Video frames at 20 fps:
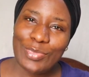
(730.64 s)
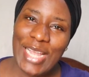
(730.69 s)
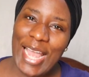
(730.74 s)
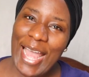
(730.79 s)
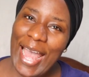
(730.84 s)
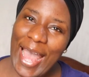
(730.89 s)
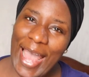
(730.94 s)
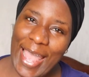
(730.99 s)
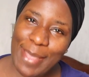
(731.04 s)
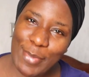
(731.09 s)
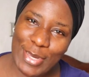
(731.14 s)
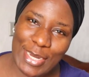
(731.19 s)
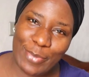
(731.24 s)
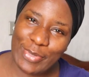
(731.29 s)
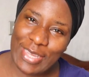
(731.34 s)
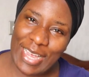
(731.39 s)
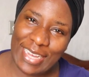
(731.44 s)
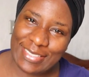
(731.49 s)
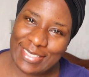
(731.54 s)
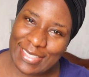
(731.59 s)
hi, my name
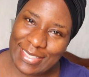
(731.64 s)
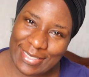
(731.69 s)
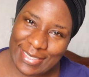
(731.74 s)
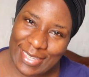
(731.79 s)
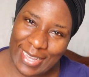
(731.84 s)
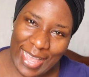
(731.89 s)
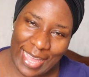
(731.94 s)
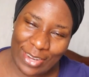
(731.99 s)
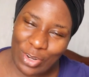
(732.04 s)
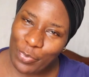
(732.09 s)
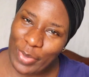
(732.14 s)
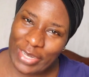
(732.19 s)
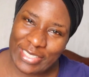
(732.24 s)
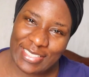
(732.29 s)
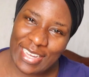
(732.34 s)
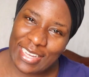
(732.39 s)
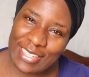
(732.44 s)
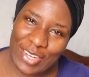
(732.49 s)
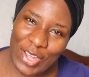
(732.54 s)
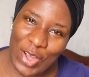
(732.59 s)
is Adeze, and on my
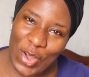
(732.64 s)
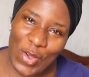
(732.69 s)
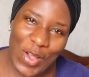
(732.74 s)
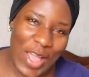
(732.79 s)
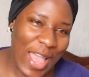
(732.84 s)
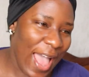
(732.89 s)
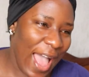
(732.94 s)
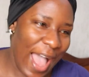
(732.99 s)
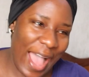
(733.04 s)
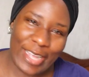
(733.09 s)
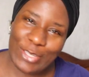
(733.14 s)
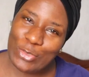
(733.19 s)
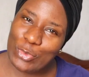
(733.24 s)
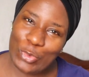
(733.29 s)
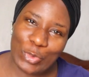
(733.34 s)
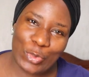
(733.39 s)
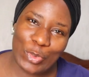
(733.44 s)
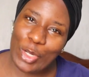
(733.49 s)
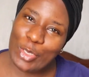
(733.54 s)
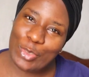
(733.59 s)
channel, I
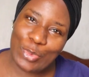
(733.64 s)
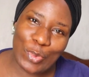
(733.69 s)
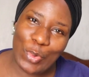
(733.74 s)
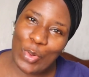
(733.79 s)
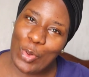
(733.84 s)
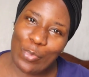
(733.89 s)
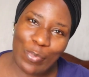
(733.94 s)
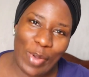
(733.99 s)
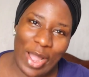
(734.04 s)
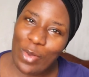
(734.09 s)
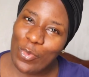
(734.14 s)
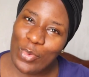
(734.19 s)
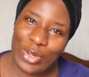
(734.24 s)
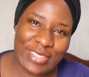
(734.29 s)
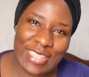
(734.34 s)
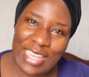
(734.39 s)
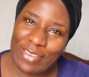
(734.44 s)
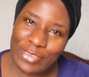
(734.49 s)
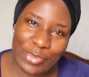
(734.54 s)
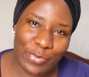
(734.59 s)
do not go by
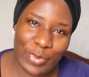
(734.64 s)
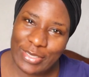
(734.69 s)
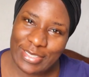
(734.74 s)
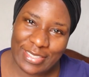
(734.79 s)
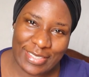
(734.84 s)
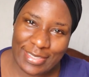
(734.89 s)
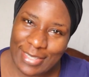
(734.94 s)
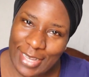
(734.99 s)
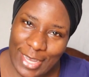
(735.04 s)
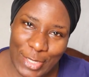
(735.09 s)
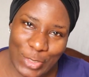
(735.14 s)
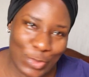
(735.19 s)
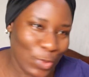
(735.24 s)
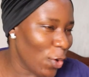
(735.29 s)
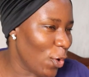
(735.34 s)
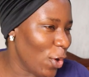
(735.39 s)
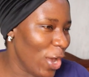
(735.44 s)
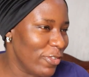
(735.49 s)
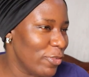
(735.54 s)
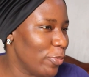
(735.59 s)
what everybody says
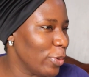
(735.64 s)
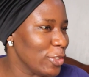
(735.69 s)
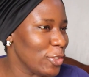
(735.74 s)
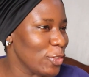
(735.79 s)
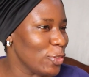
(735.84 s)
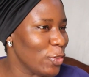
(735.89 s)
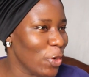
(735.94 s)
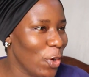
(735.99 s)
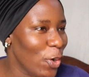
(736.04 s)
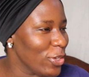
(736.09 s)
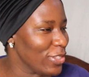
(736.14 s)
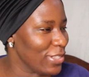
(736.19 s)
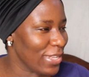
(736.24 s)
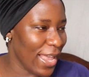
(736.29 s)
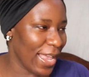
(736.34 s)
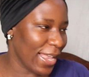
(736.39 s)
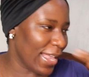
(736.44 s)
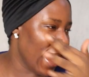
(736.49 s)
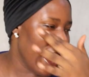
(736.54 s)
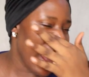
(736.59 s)
or everybody does.
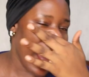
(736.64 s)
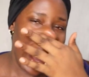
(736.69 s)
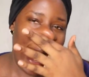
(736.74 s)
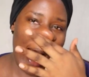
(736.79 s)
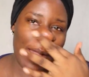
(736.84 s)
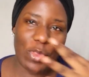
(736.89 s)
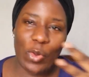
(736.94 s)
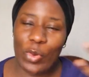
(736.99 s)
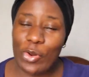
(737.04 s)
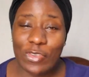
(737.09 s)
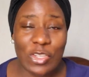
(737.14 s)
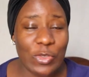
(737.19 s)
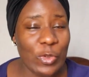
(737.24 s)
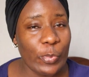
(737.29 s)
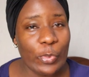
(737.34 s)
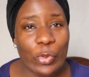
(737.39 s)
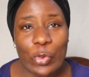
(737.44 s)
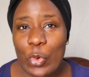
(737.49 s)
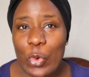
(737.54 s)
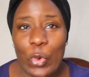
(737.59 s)
Like, I'm not one of those
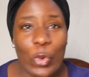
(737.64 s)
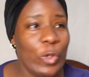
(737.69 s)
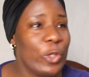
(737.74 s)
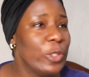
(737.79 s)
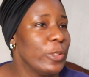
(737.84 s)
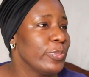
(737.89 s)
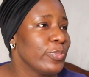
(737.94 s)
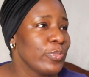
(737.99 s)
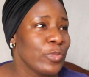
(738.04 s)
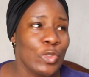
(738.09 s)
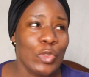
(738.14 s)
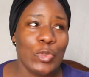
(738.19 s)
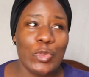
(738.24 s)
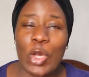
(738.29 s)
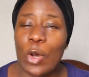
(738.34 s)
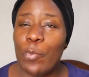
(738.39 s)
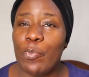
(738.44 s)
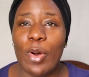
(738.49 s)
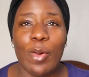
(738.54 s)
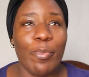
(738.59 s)
people who
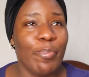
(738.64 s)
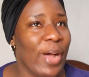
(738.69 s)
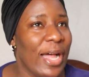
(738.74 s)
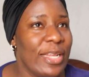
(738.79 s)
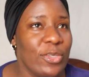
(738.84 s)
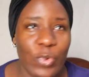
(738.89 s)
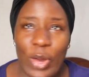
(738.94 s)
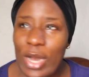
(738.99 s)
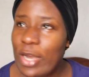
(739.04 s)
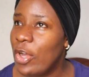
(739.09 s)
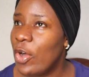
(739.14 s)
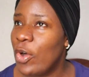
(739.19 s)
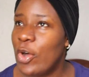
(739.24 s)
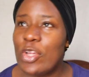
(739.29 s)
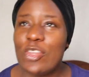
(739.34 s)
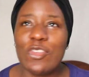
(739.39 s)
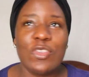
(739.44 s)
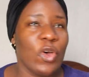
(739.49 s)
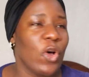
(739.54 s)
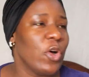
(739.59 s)
jump on
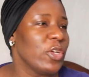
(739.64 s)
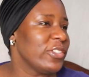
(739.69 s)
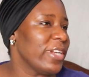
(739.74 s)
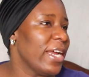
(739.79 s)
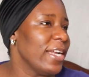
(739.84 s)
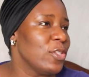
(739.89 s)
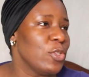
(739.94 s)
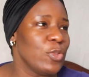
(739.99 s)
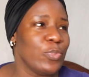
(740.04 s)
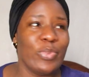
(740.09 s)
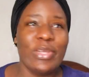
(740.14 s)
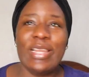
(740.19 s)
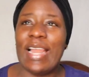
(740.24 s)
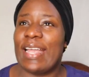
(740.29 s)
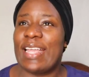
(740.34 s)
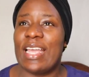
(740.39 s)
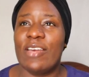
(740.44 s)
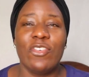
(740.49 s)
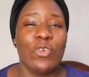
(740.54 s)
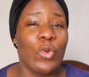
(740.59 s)
bandwagons or try to be
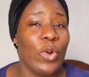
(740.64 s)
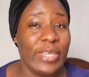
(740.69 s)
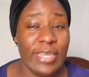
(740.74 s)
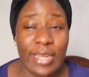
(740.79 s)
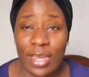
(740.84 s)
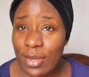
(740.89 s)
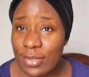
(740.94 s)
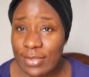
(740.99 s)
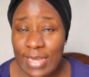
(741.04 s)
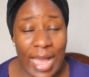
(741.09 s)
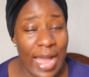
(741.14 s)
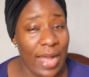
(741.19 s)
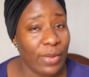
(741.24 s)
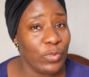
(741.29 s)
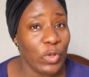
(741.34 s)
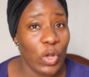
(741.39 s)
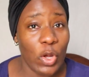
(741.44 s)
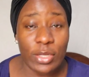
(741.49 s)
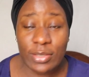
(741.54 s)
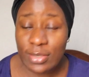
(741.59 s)
like everyone else.
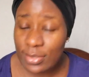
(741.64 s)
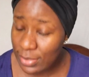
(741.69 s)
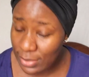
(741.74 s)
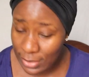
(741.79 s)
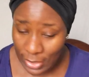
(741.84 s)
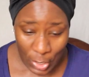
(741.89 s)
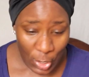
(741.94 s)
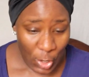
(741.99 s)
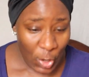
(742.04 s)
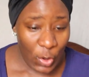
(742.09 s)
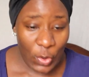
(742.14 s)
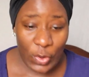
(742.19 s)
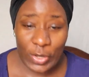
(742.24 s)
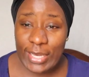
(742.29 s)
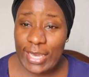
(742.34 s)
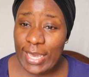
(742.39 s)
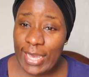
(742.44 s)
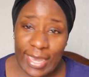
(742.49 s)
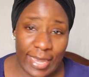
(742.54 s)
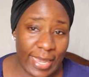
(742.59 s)
I'm not,
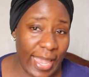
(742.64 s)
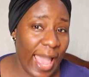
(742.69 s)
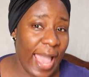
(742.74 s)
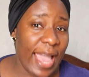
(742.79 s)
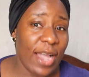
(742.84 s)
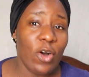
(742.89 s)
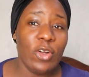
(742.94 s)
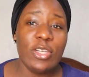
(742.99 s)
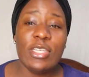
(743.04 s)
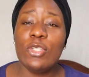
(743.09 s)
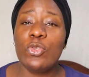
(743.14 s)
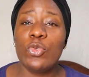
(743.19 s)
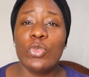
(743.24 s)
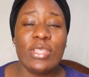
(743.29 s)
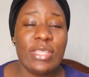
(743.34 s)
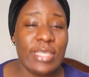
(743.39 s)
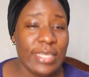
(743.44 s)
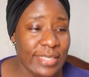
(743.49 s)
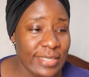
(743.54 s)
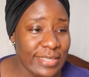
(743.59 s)
okay? I only do
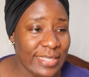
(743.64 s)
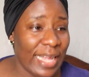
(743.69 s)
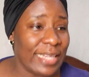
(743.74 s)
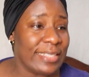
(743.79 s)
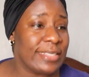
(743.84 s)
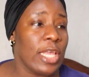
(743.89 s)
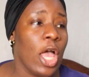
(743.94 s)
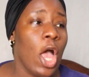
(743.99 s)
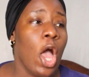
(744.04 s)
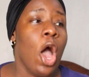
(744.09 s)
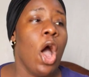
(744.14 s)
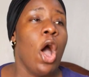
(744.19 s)
things that